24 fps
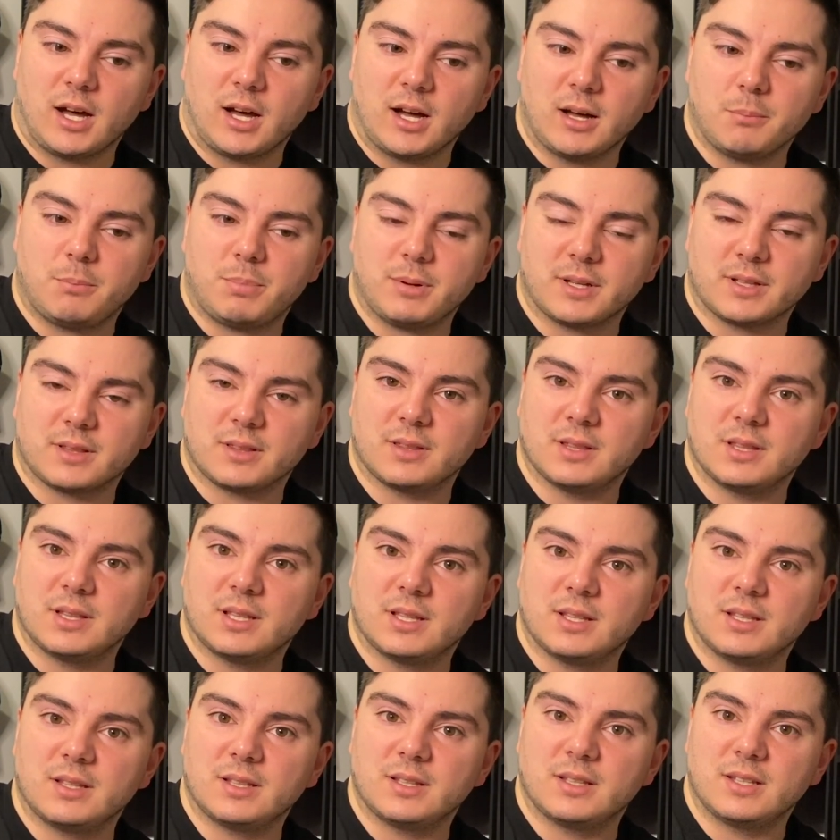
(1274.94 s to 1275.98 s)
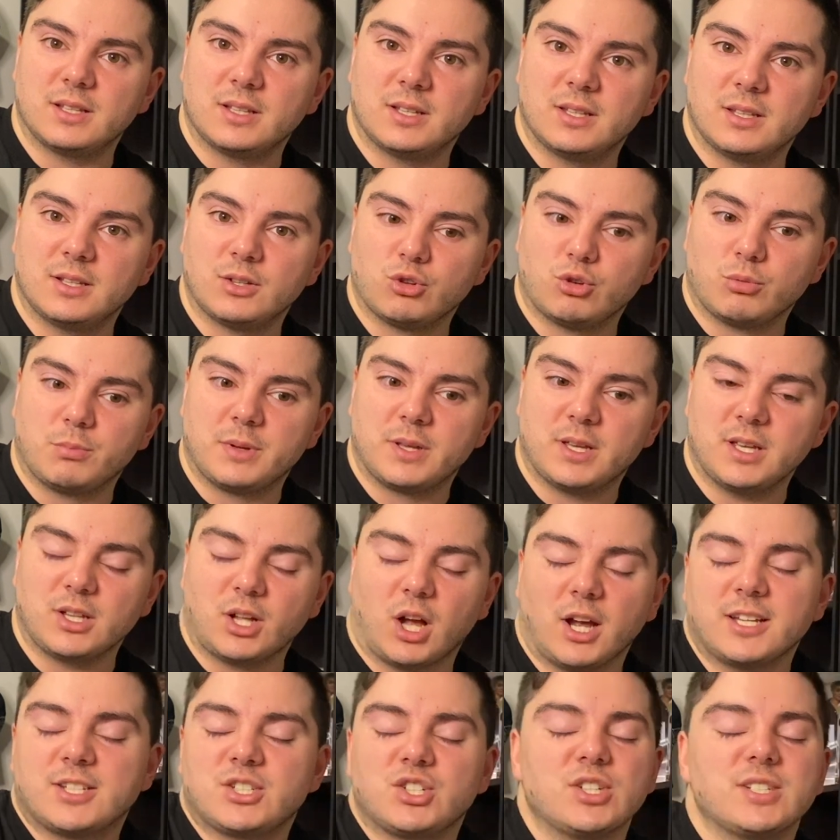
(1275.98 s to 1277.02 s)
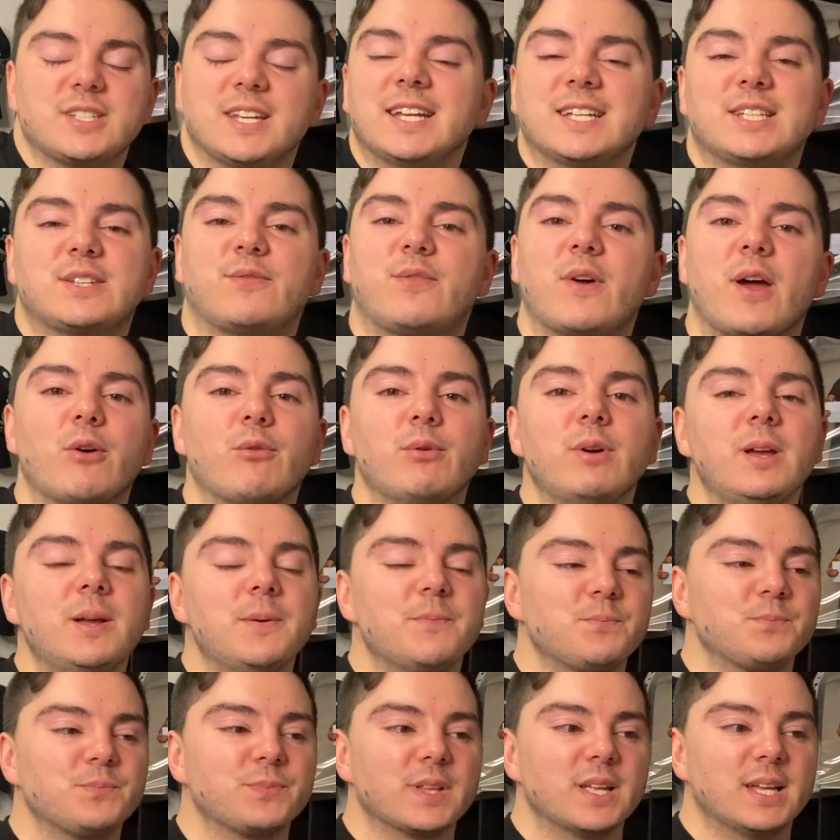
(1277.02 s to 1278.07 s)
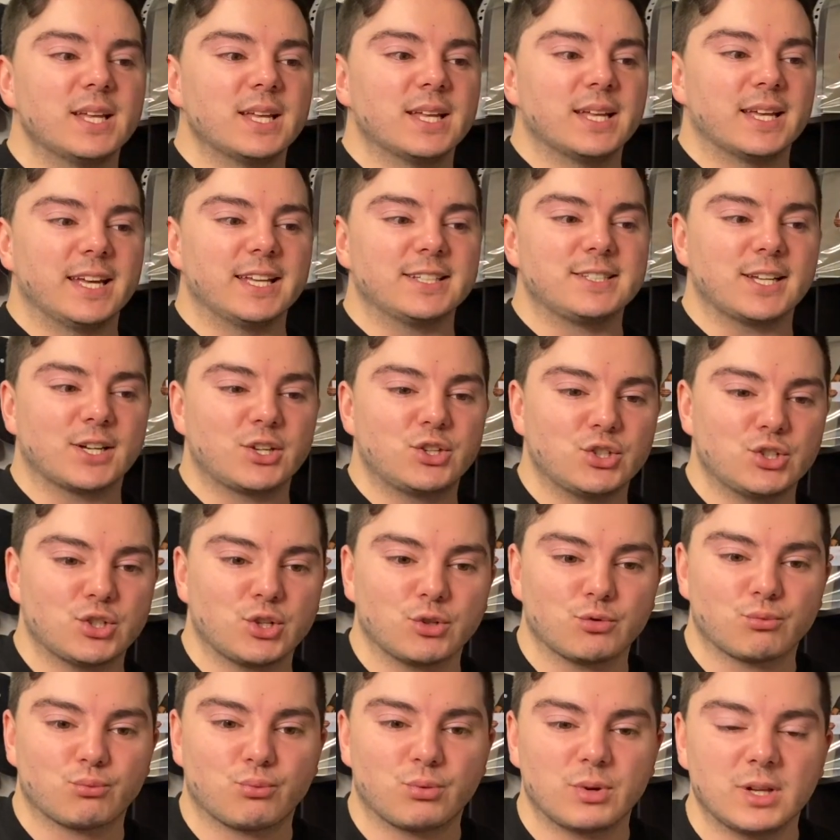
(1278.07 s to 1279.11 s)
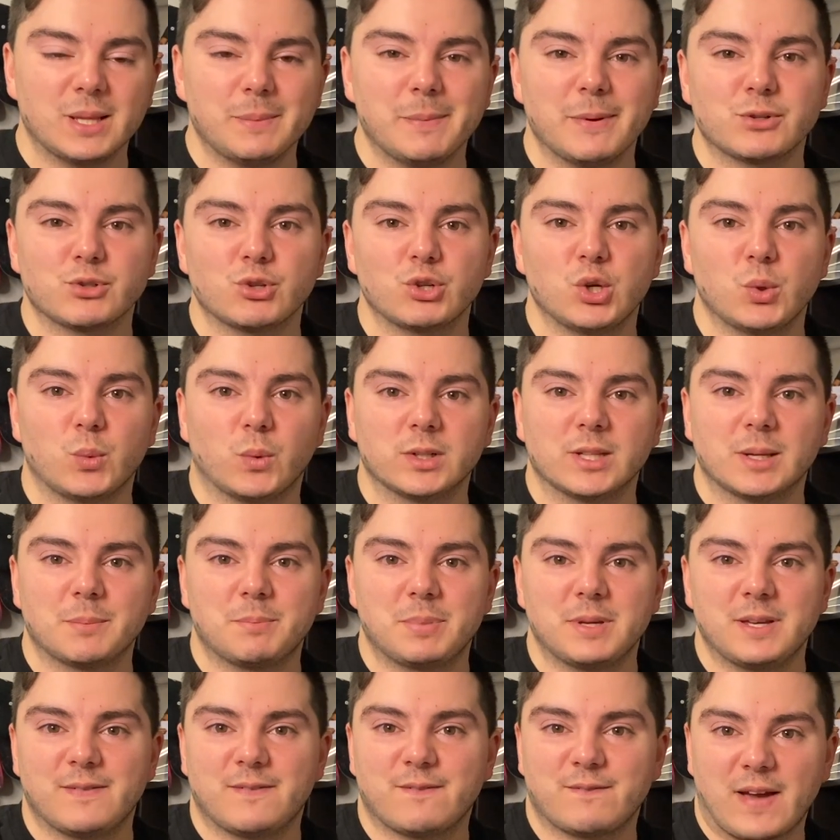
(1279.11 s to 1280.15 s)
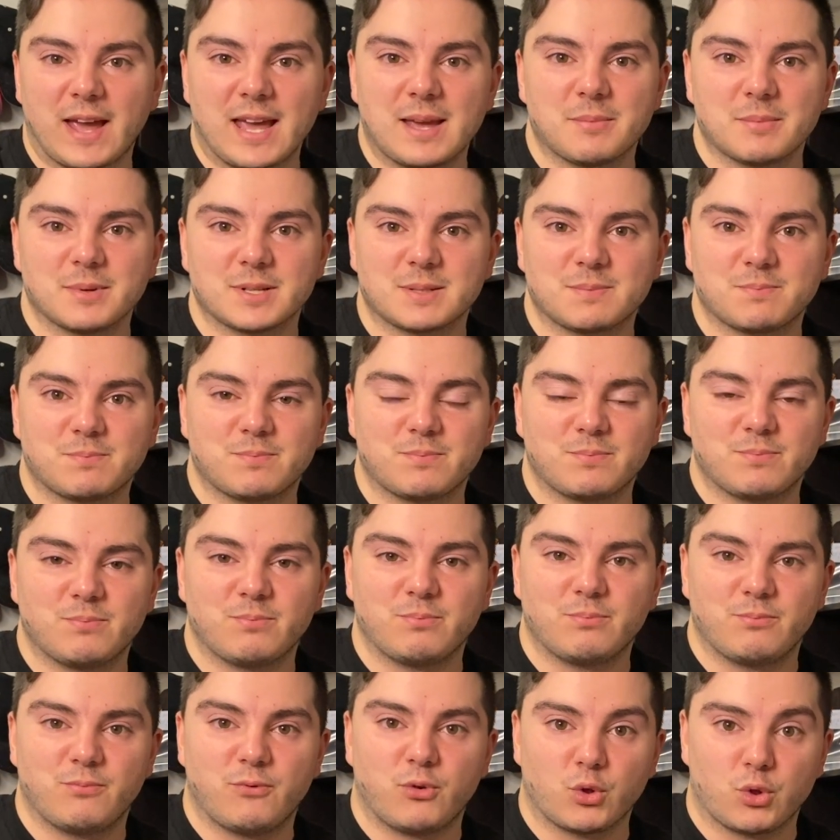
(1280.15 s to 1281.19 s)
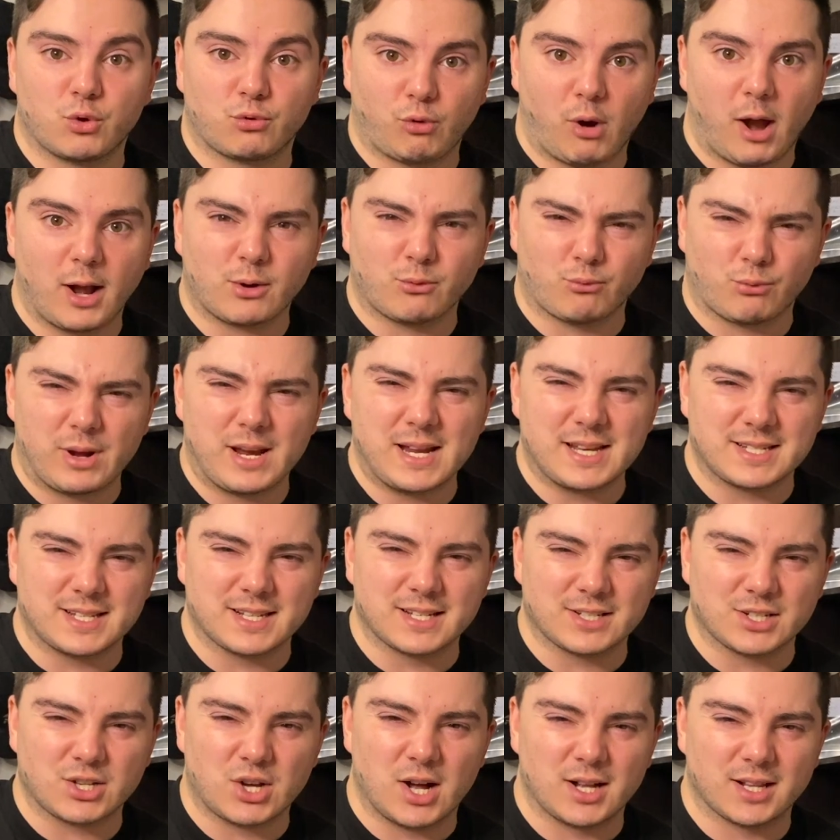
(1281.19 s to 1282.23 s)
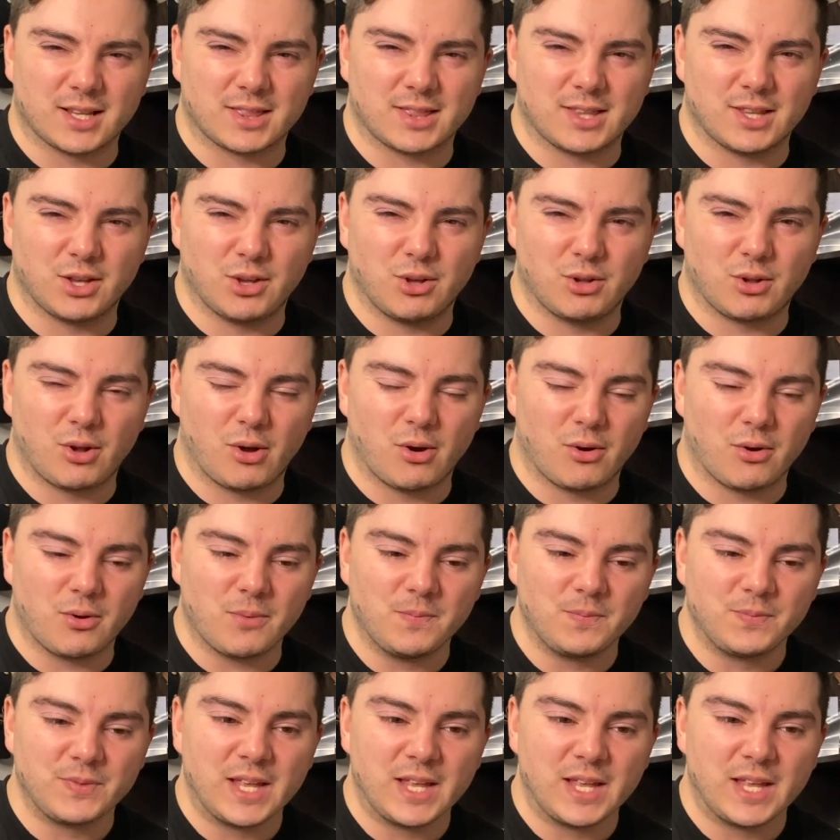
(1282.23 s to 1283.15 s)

but you'll be, you know, it's just, it's very, it's like you just got to really make sure you want to be famous for the right reasons kind of thing, you know?